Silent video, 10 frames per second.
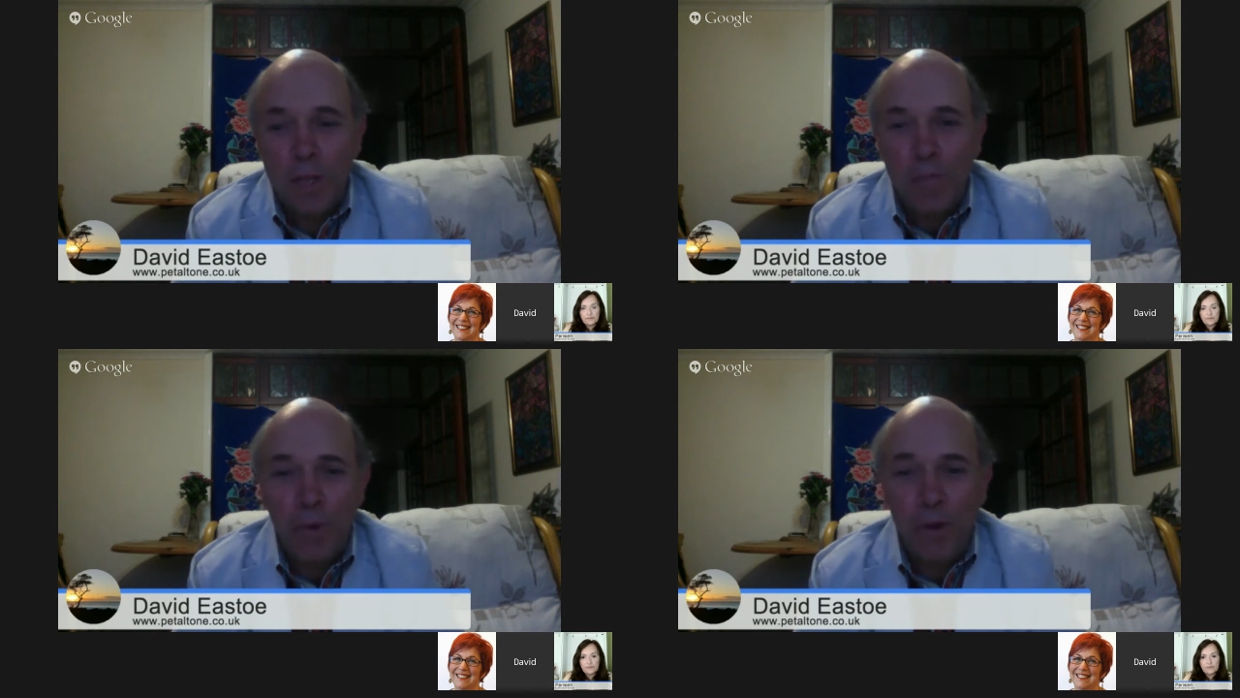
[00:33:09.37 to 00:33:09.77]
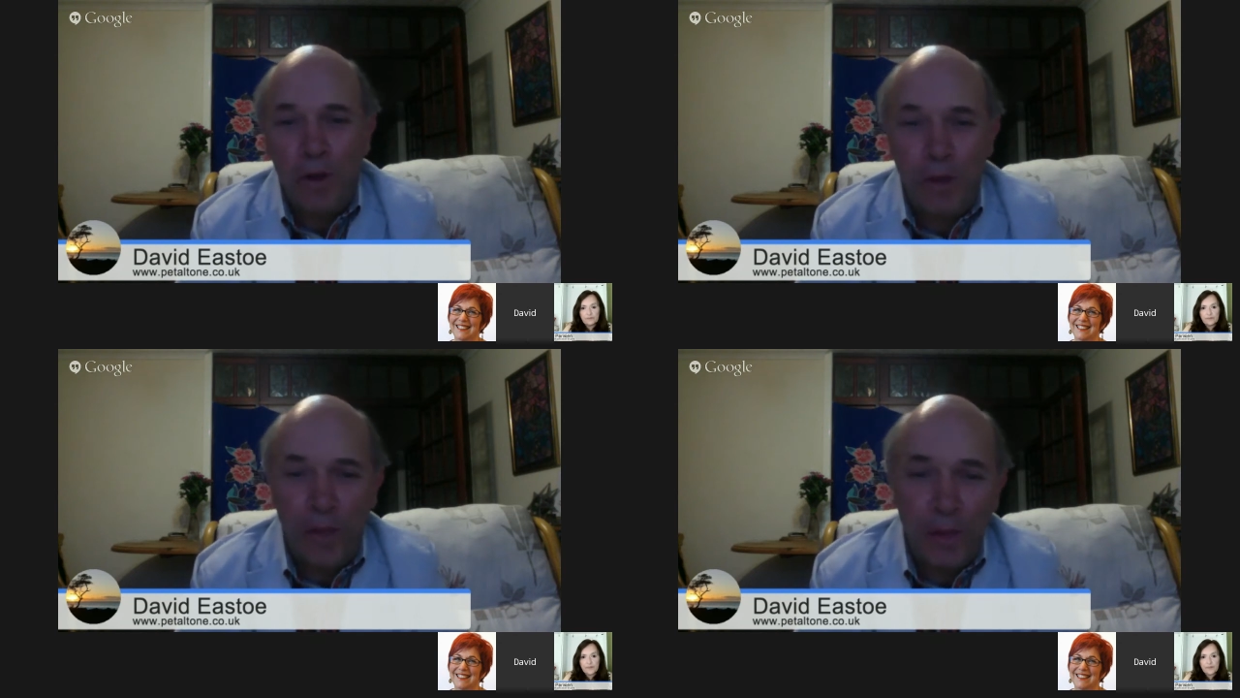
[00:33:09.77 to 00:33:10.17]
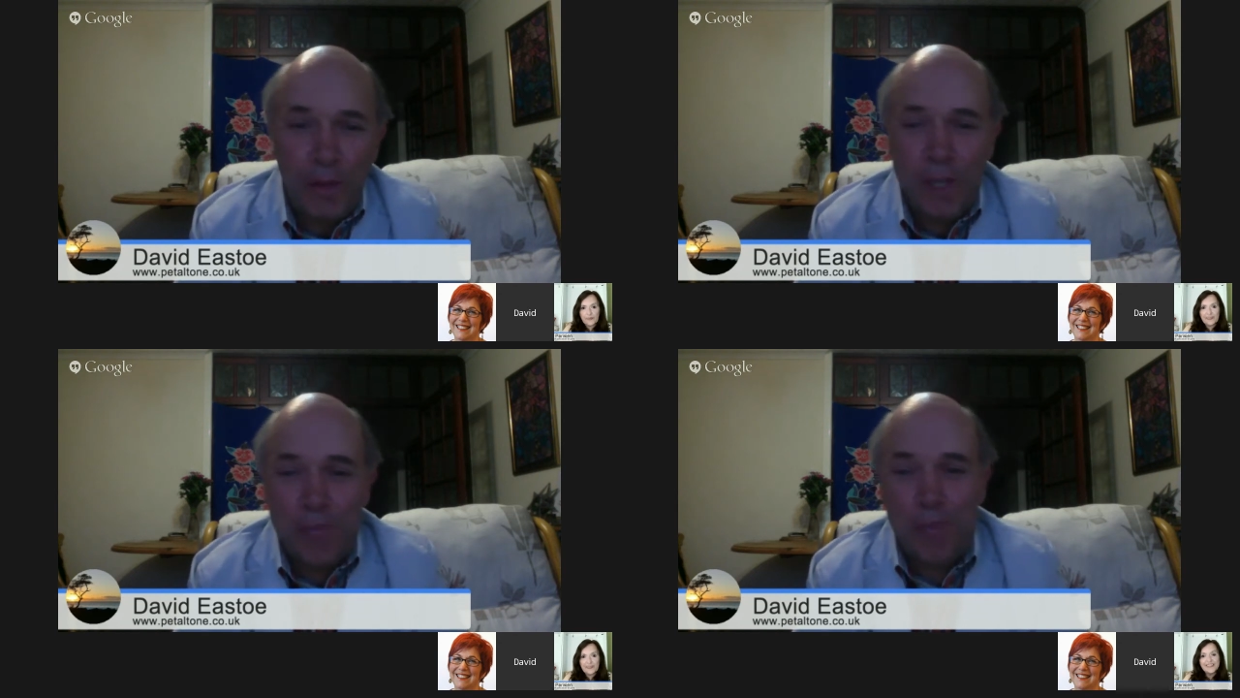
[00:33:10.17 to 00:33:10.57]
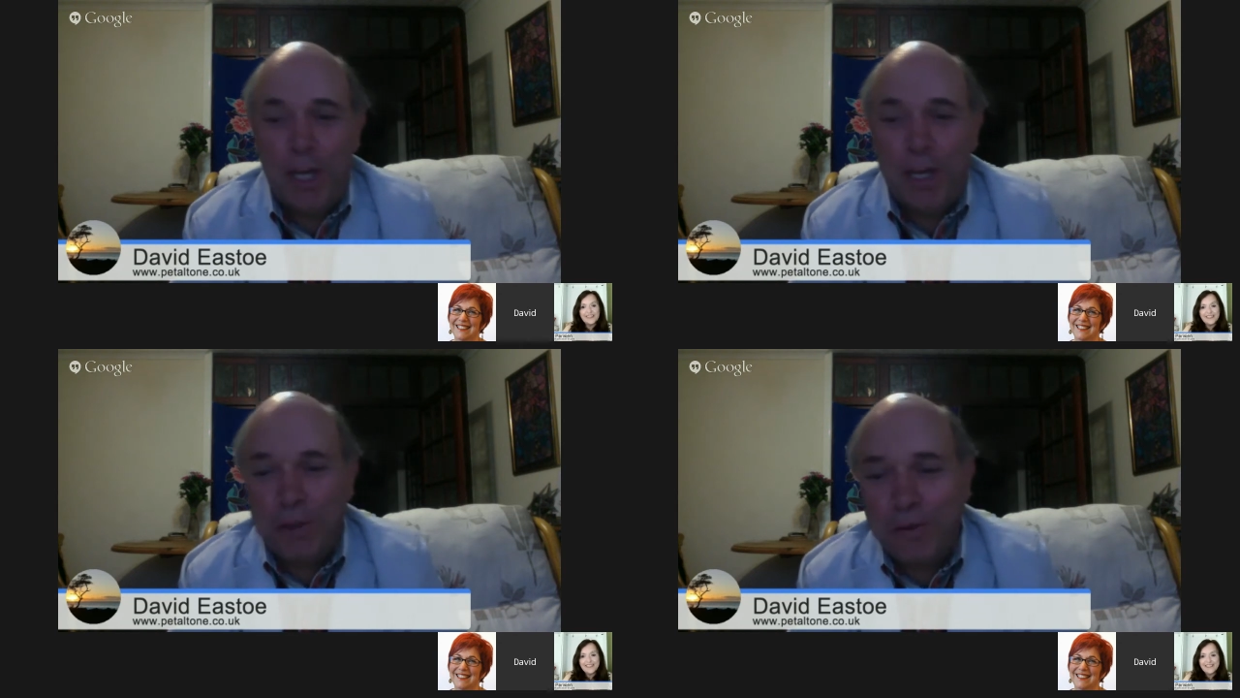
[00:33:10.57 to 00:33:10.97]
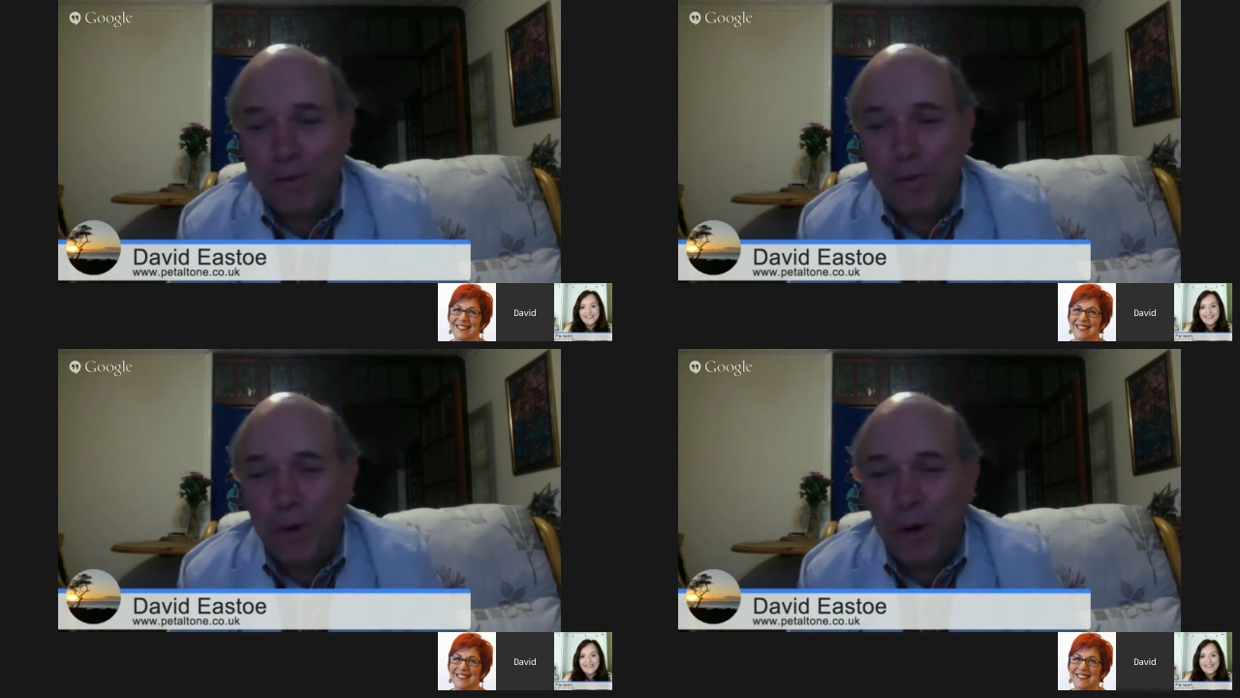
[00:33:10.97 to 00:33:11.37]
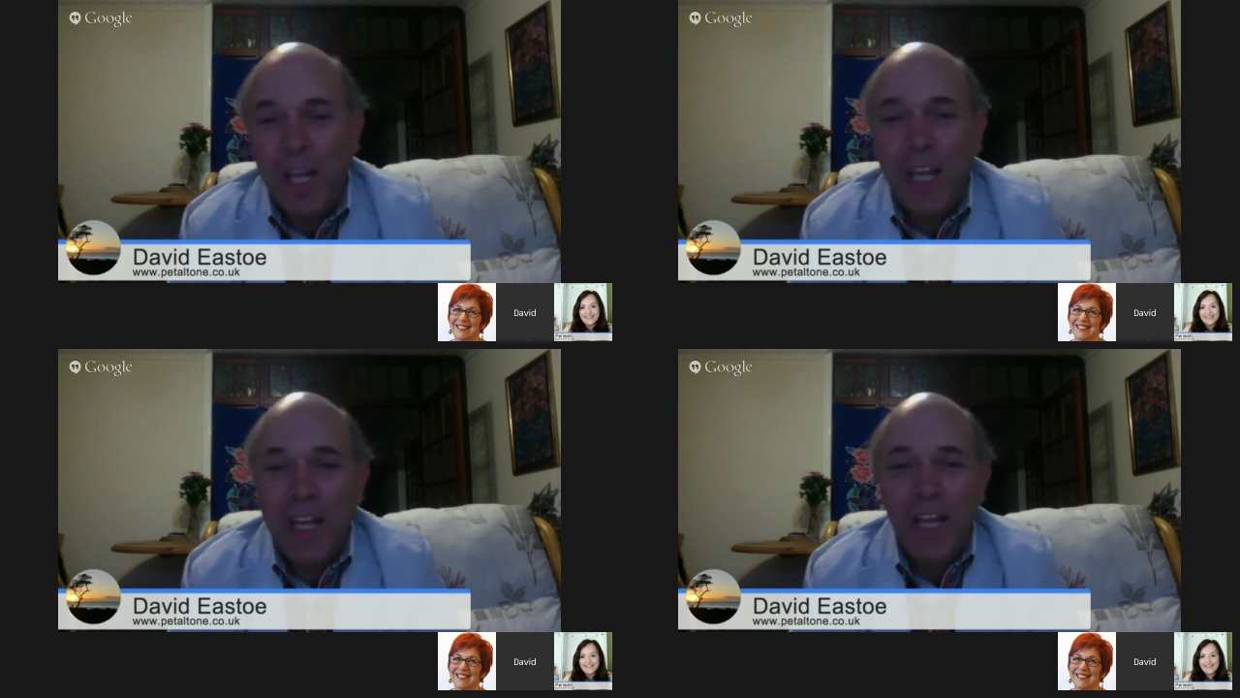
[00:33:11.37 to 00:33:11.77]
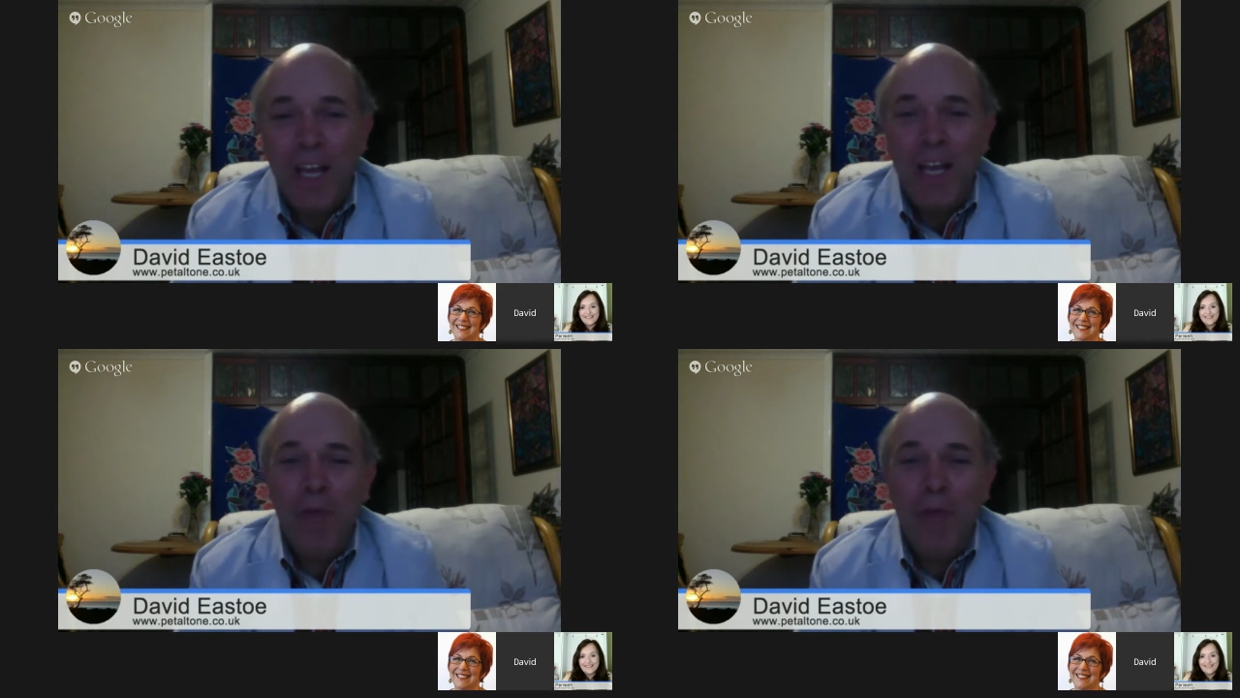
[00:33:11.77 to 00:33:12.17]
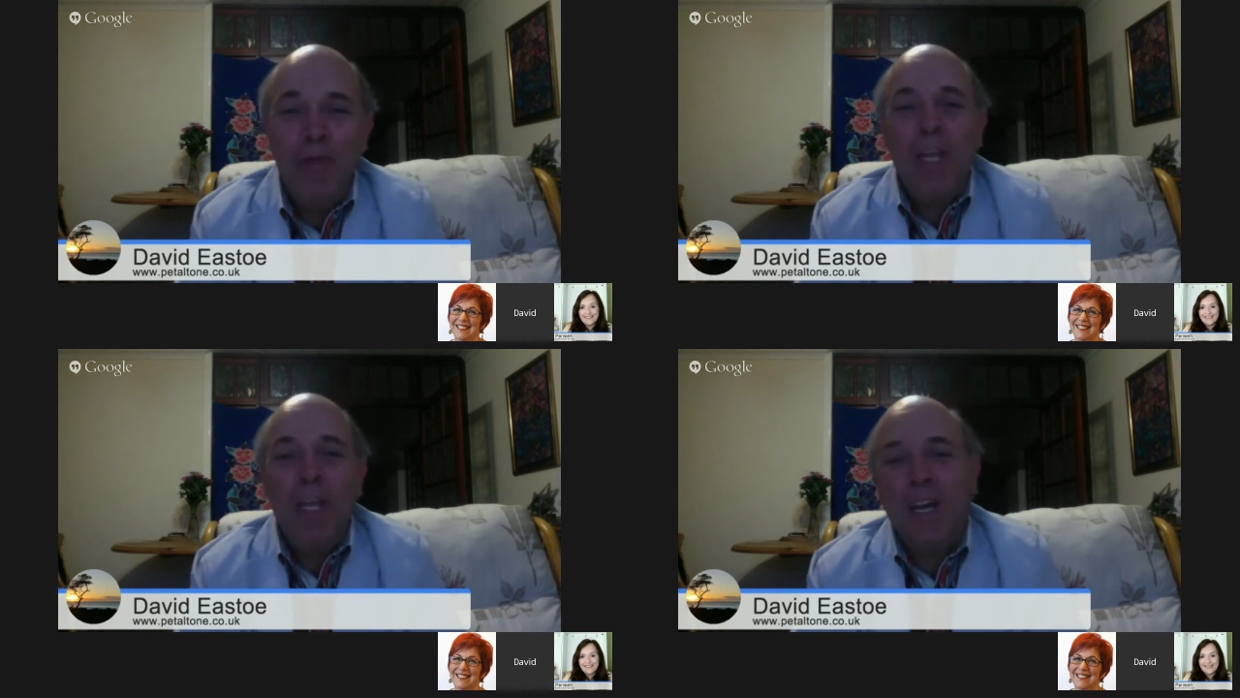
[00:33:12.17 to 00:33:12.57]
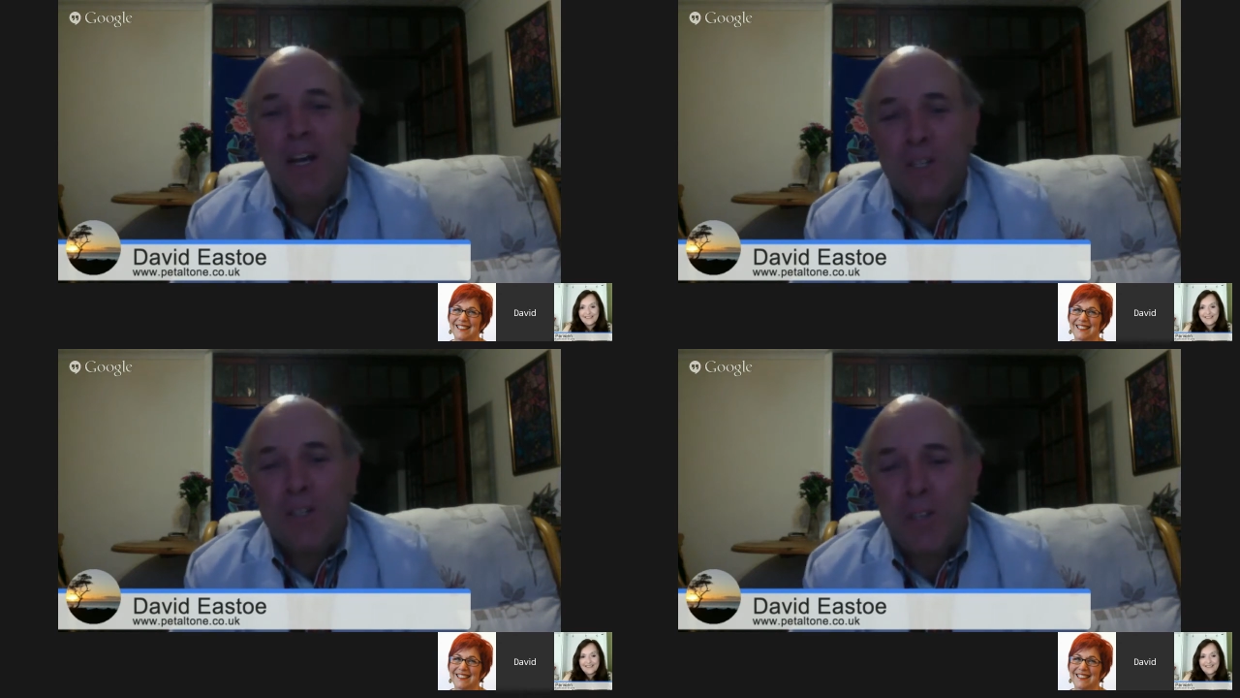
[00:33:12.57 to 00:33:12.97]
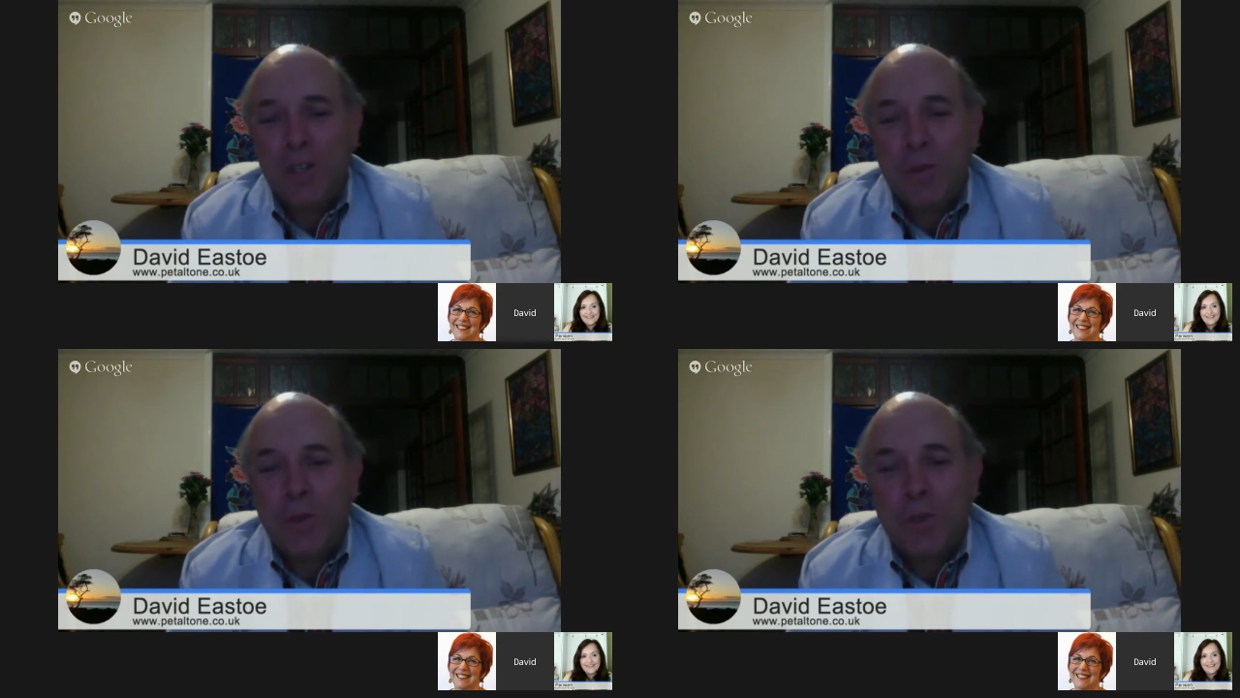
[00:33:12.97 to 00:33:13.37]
more than we bargained for. I certainly would